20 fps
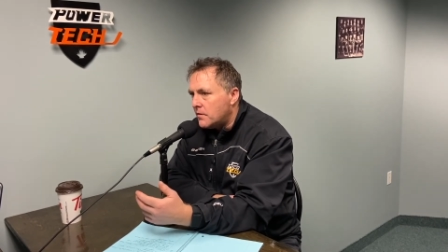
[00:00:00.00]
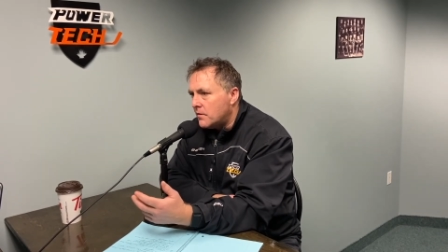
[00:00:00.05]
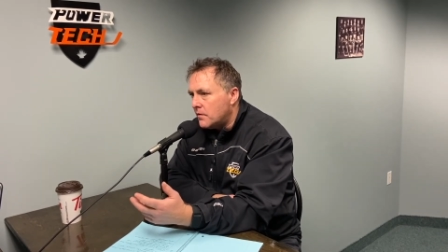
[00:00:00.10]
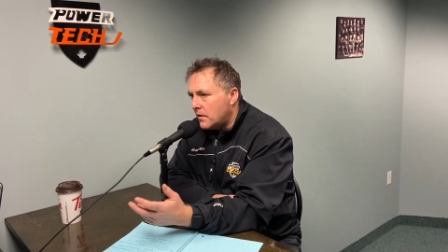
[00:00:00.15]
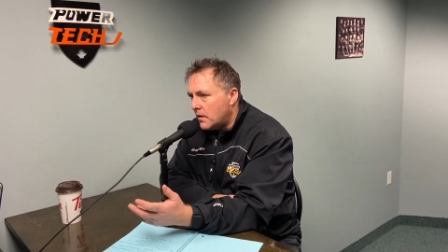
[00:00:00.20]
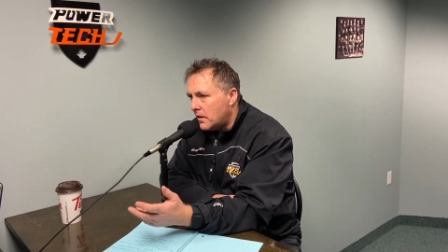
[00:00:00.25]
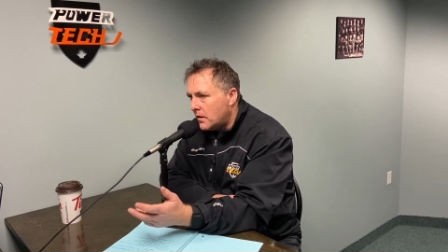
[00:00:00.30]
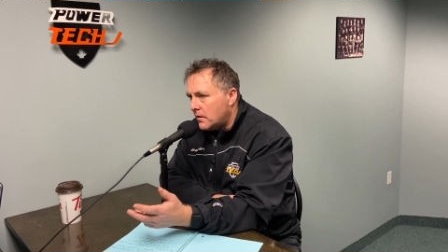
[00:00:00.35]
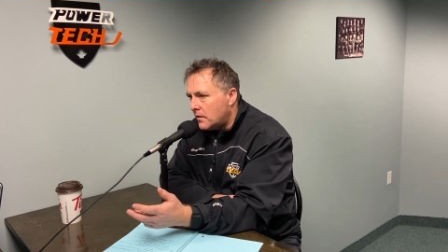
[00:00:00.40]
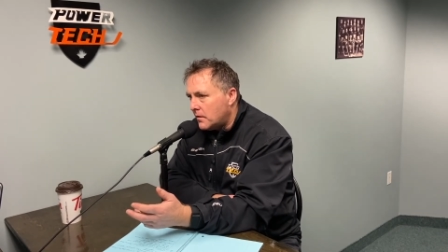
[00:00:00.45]
A
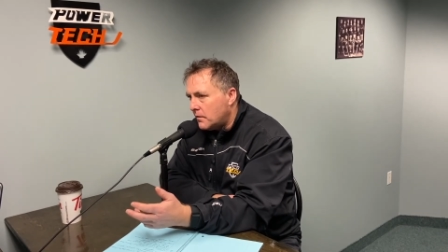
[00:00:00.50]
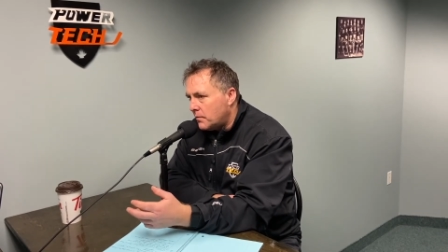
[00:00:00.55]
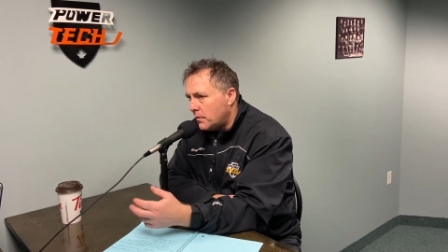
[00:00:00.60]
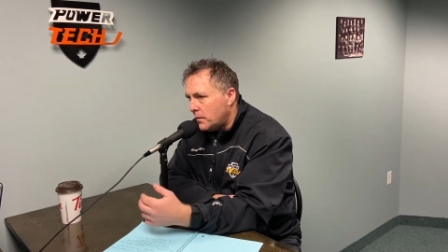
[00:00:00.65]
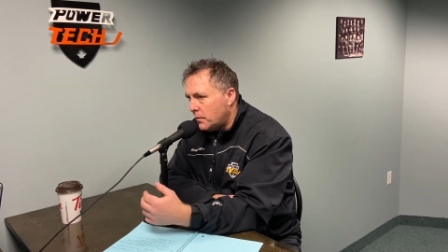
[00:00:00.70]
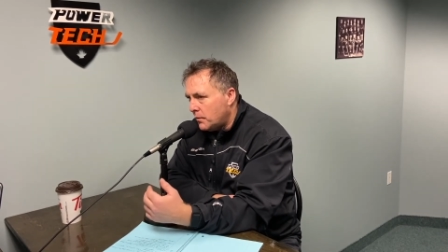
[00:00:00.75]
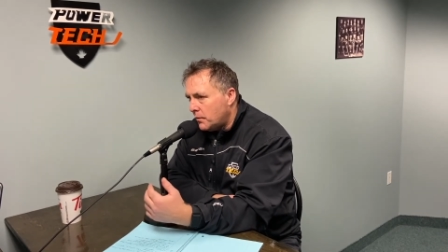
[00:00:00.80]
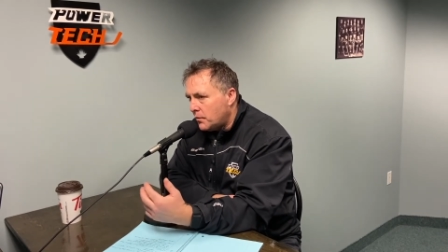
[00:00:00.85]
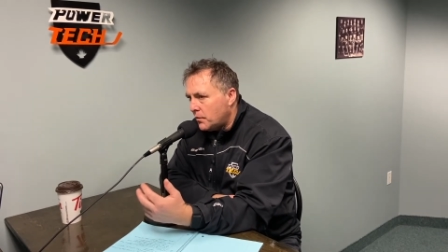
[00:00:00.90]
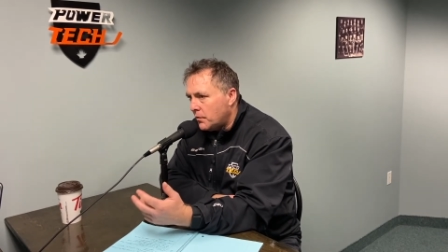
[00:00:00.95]
lot of
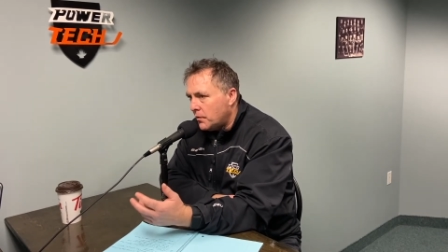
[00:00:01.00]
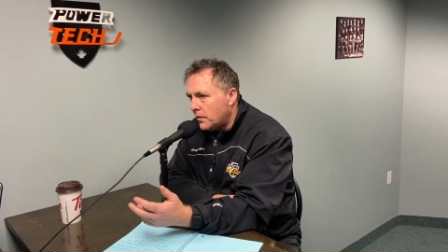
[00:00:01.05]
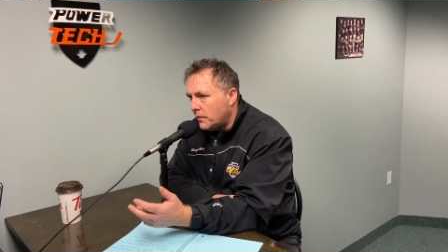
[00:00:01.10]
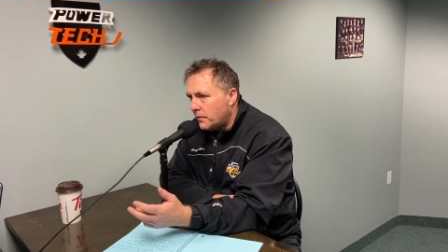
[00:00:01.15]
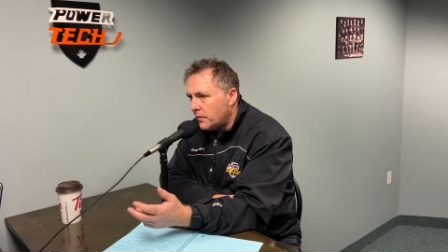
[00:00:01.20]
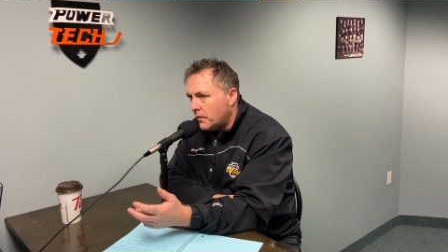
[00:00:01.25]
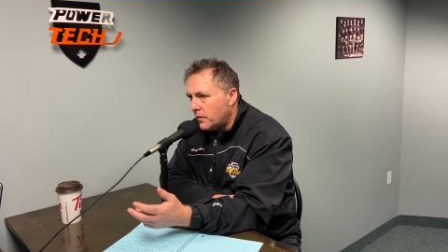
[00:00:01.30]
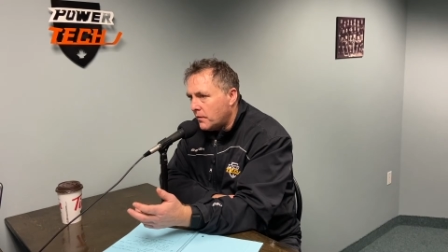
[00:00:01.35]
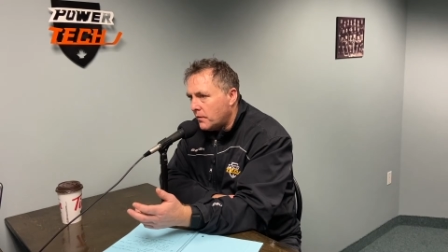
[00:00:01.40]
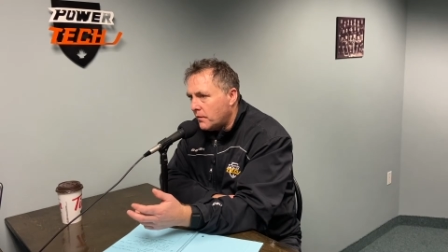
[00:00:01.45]
people are doing it
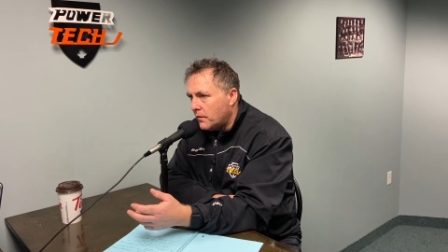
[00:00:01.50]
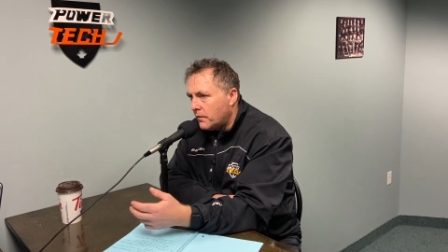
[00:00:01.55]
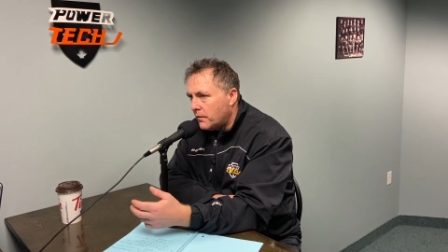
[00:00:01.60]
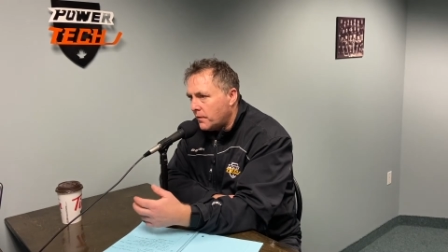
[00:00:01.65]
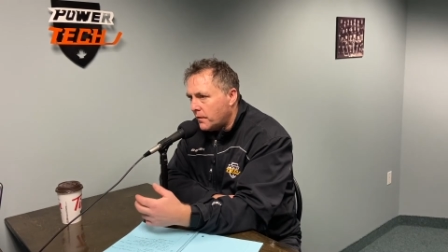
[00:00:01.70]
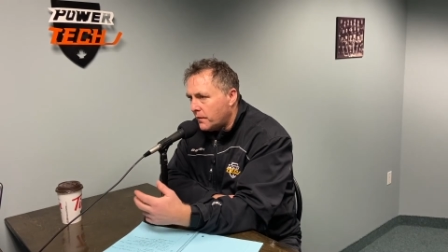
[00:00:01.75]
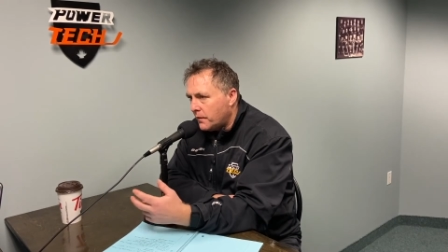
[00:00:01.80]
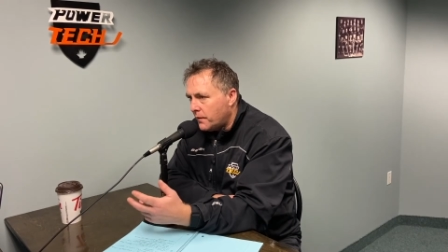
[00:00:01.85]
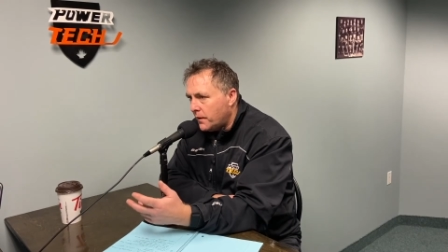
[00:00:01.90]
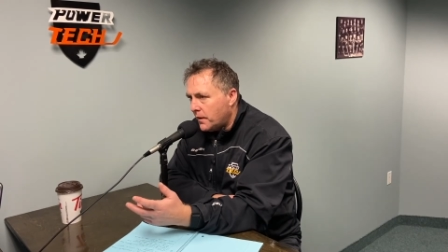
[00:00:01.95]
for
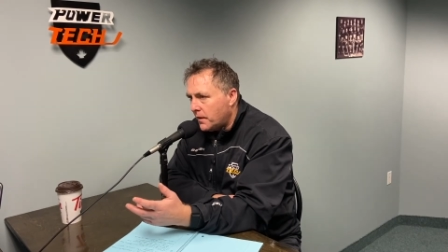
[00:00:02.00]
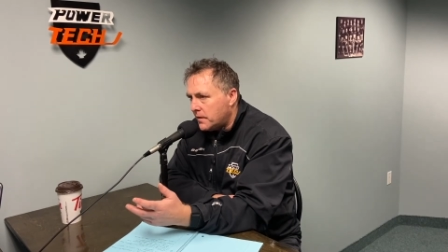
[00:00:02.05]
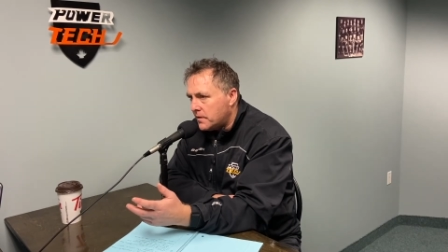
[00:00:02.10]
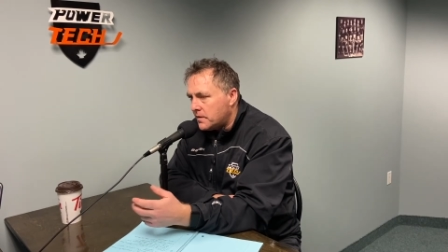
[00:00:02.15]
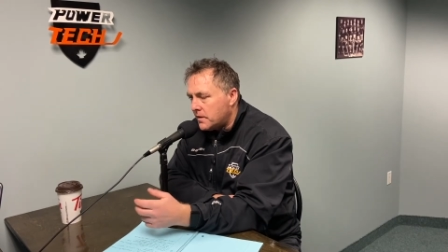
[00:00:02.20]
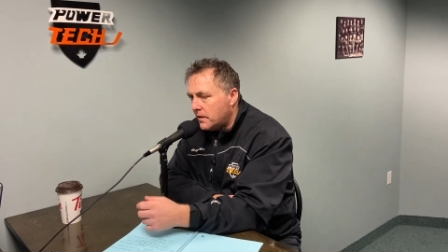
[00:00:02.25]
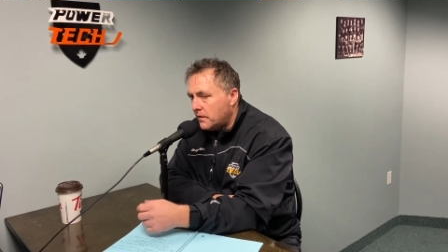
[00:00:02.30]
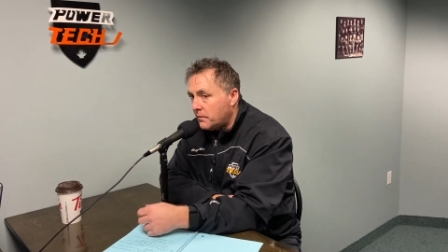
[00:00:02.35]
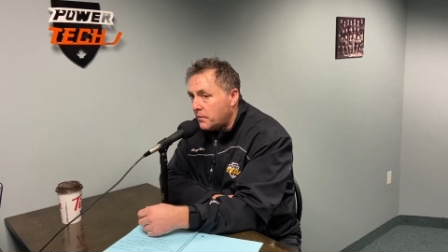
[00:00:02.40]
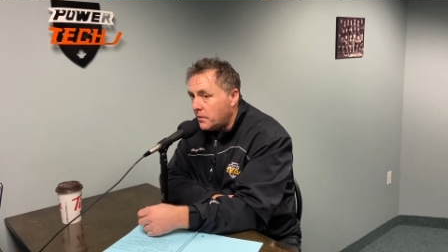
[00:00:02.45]
fun and
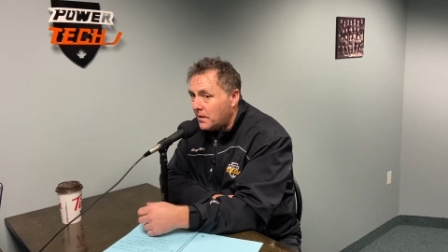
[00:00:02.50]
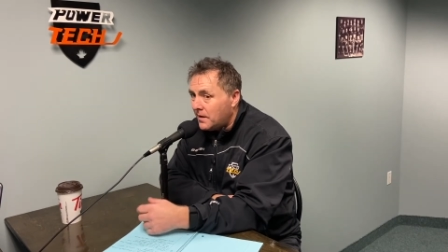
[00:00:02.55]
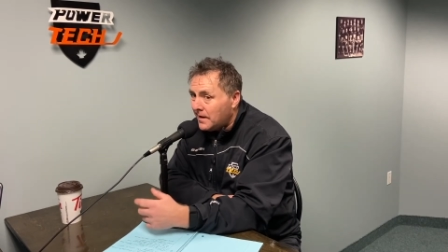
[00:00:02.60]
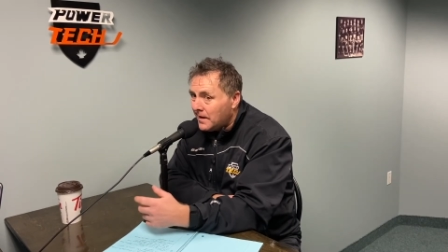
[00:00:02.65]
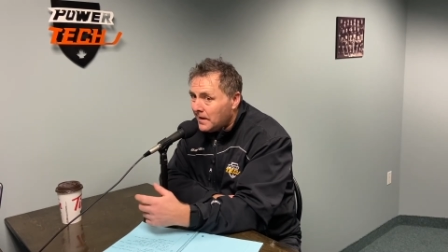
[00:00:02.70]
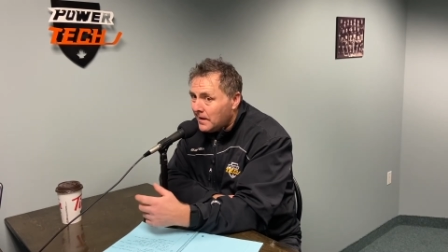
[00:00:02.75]
stuff, but